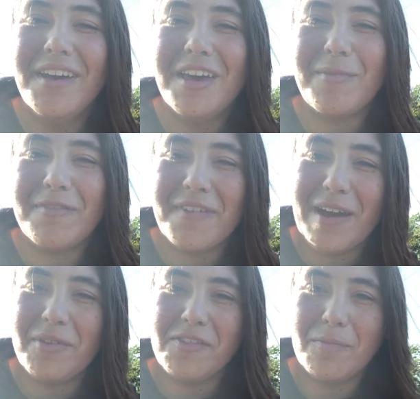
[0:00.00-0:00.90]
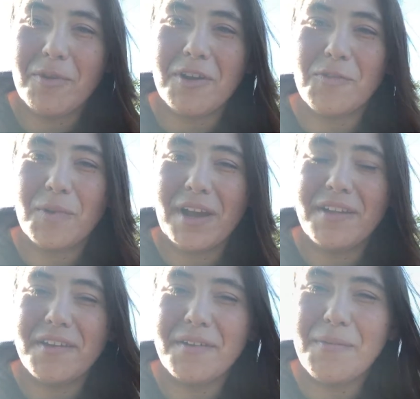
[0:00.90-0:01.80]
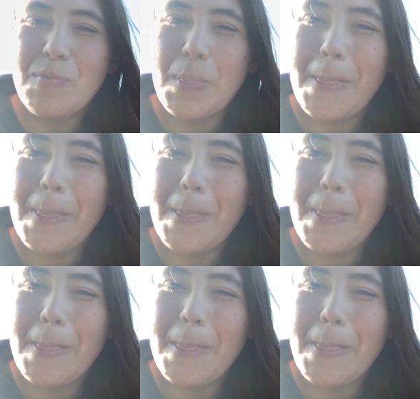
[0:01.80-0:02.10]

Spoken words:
in my family supports what I do.